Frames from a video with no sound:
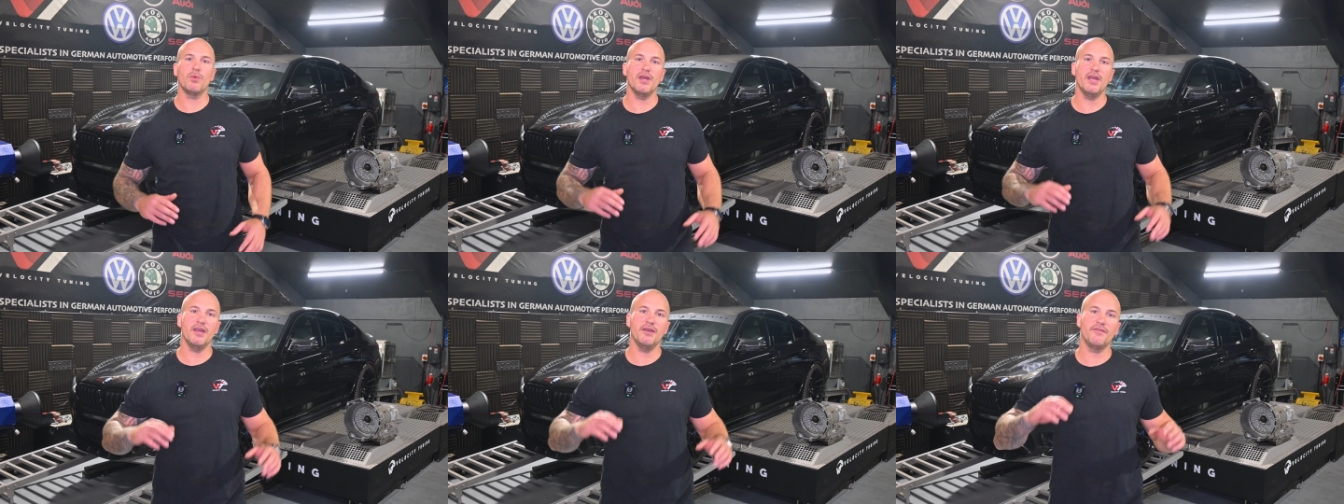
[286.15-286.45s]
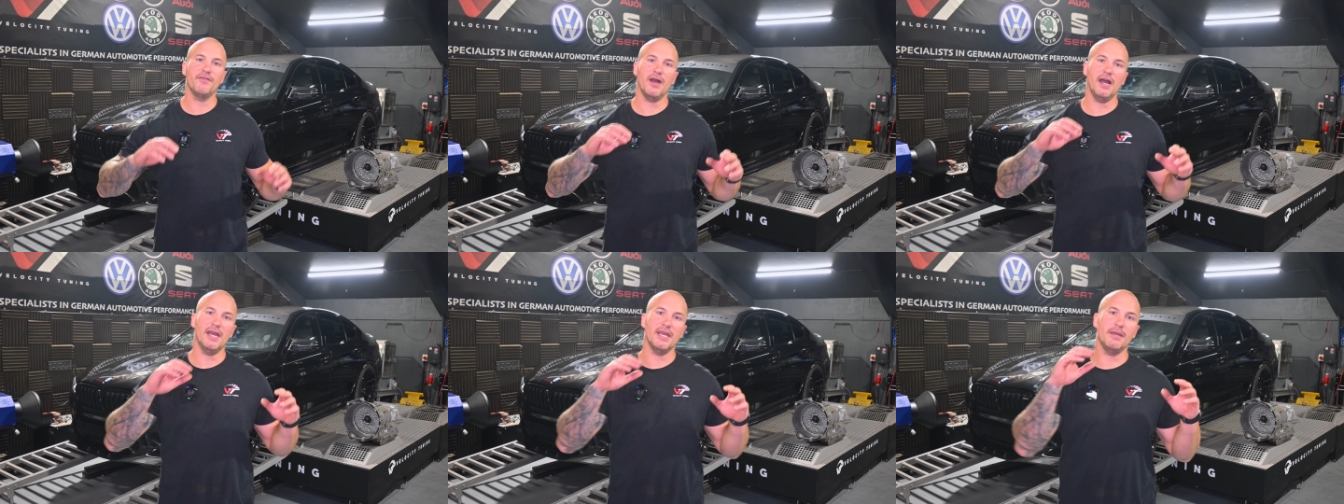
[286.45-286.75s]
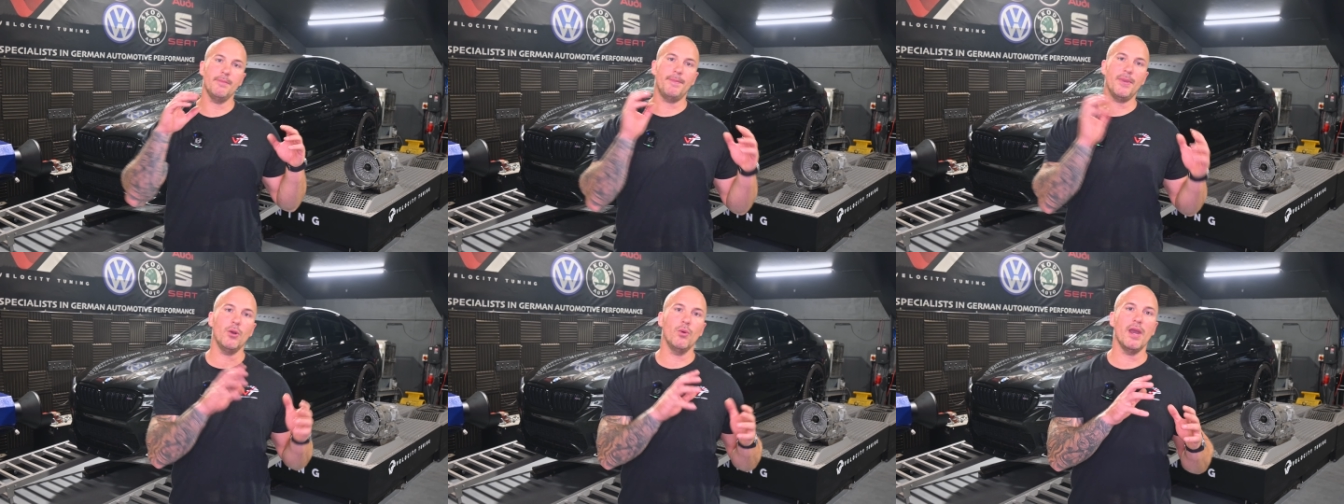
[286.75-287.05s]
with a
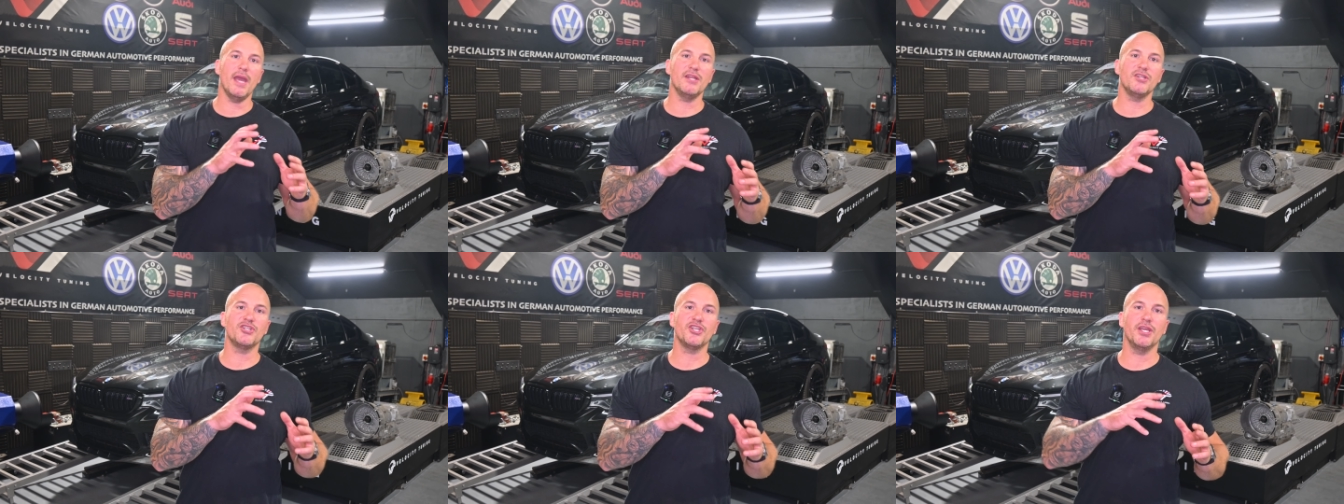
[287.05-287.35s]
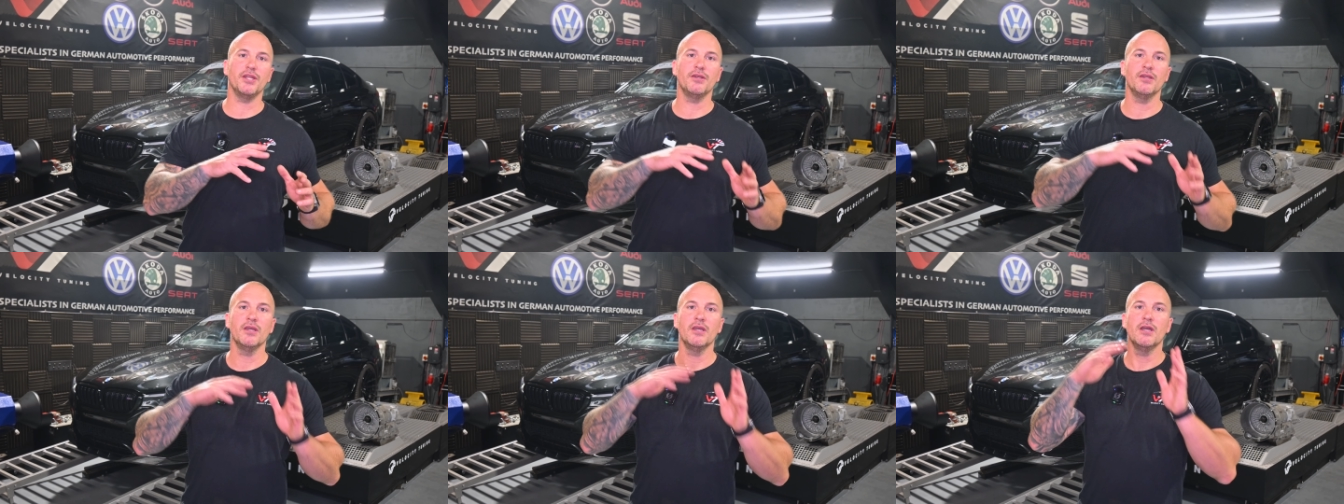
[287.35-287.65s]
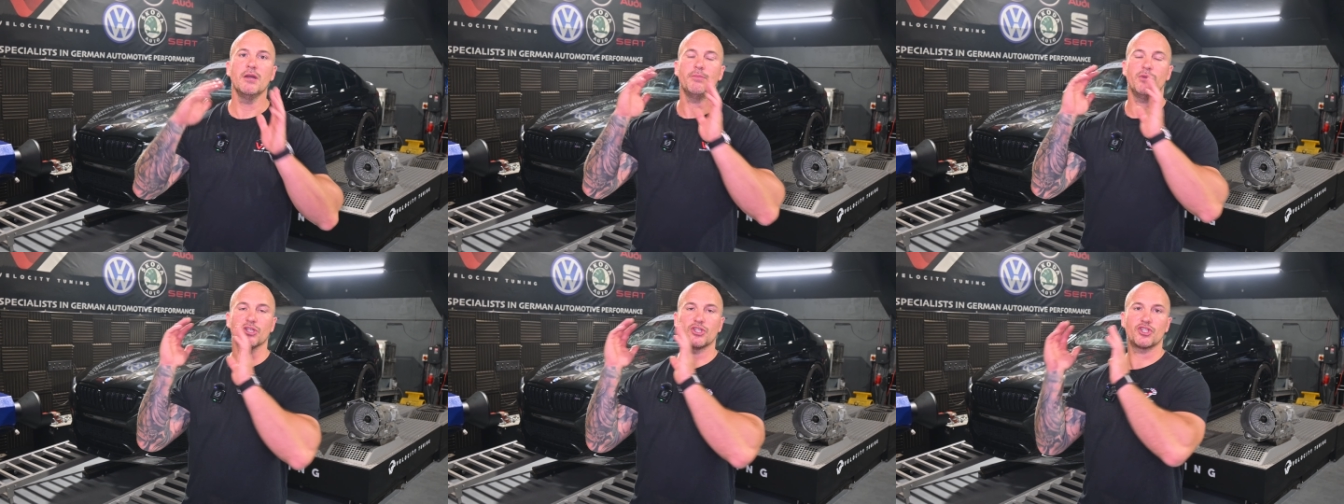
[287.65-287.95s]
built engine
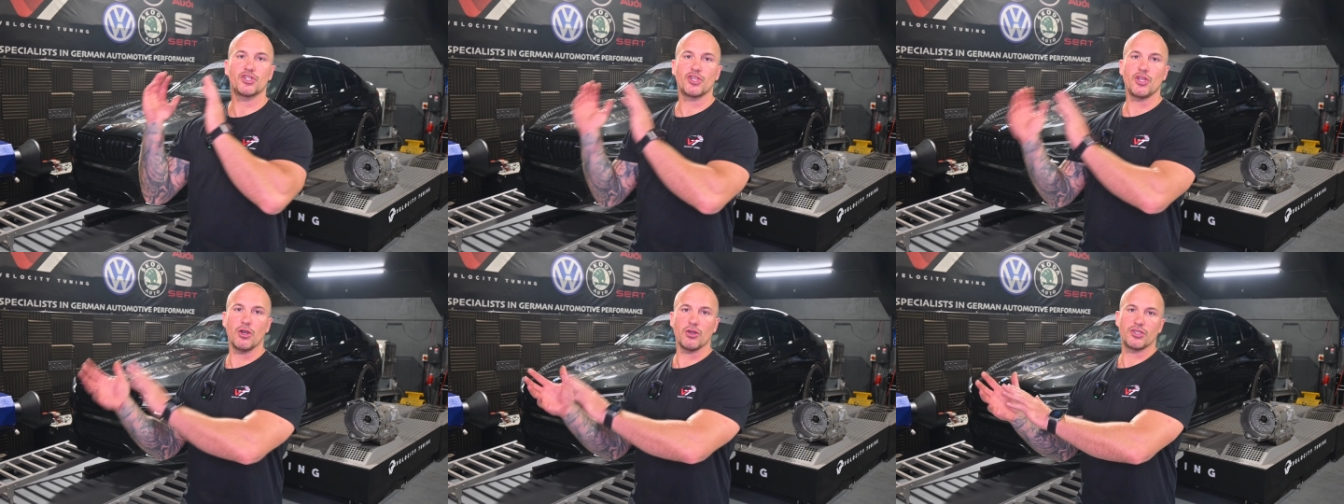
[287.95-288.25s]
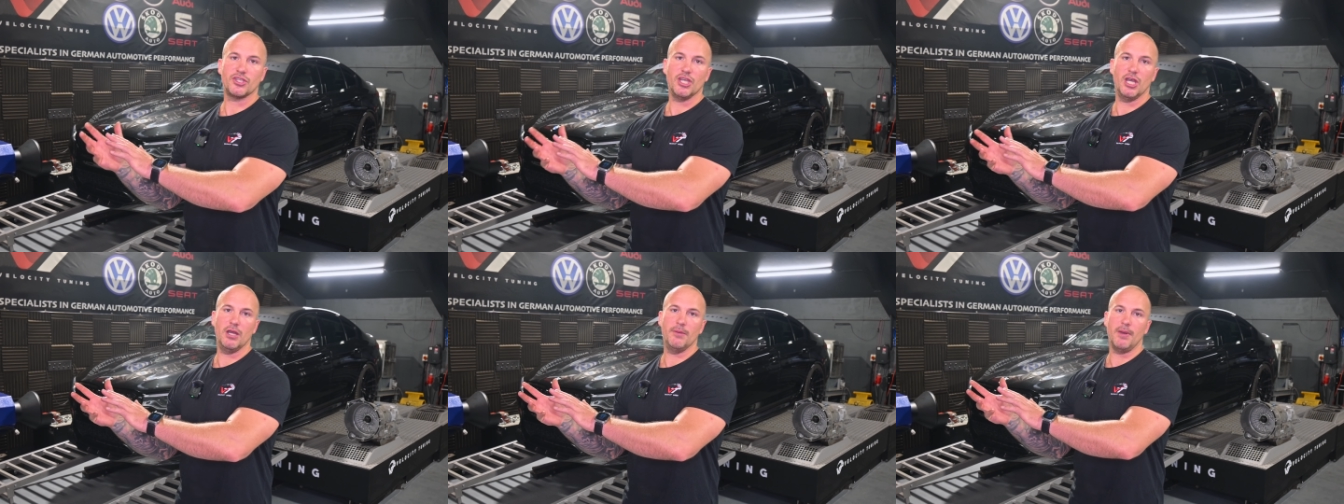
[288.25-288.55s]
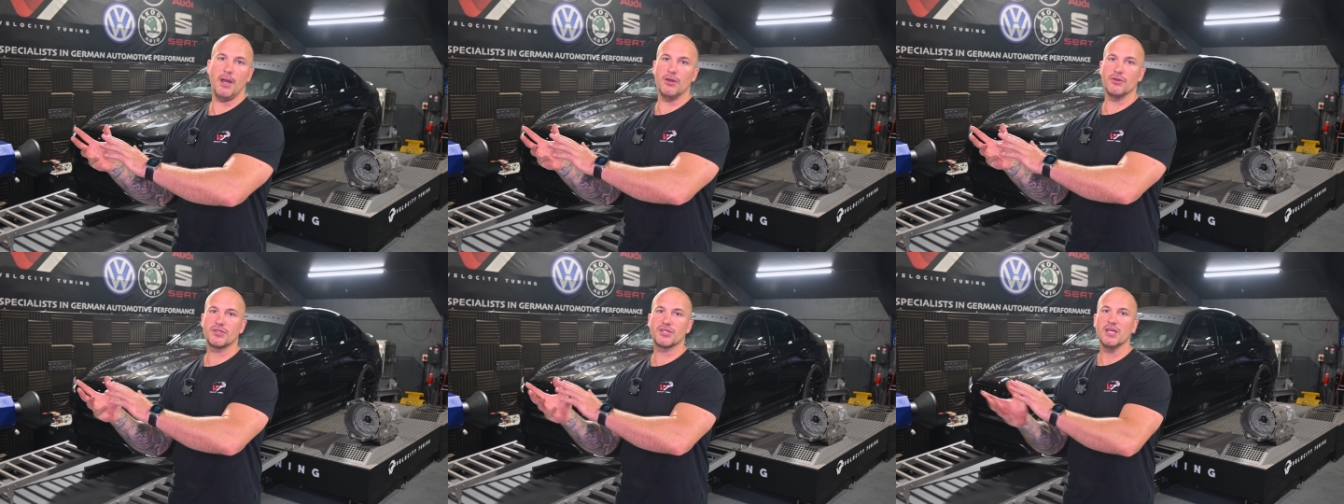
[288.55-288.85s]
but stock
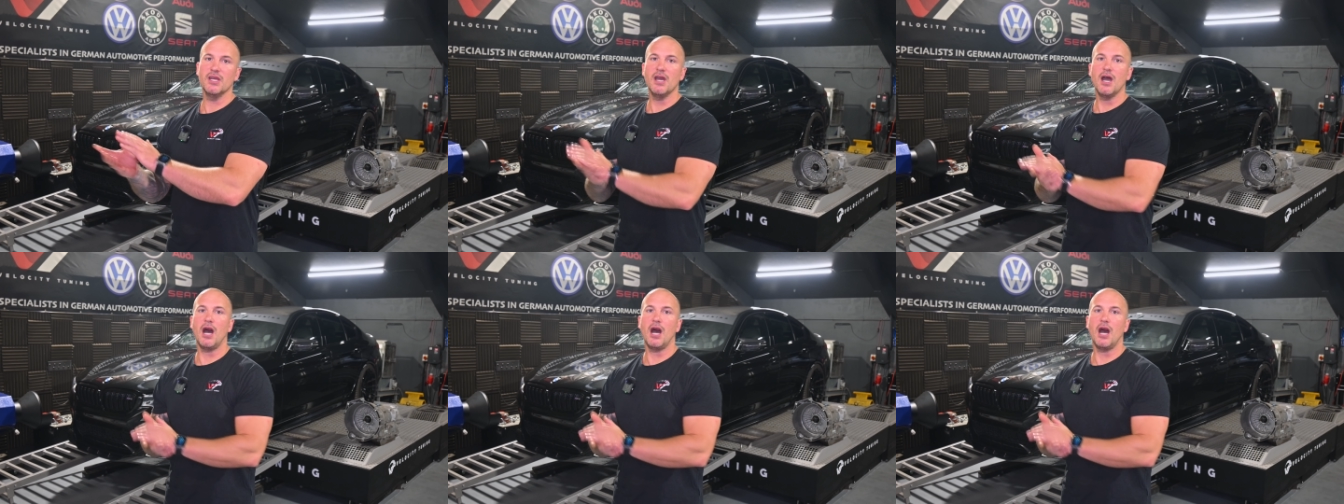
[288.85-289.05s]
turbos,